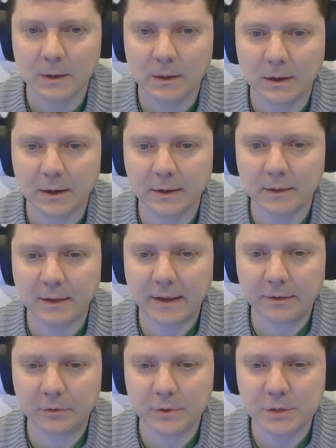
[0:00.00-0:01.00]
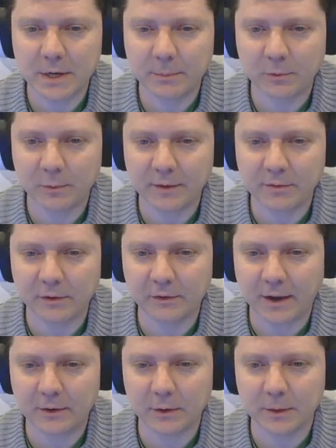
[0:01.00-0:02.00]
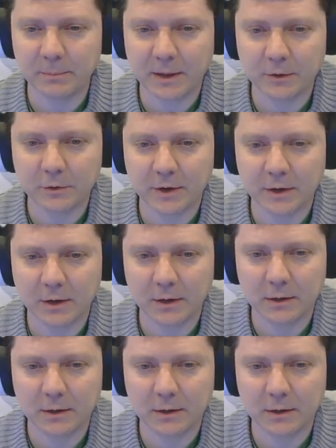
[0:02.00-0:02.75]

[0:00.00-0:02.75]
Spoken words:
All right, the last three ships, we have the Cyrene Penetrator.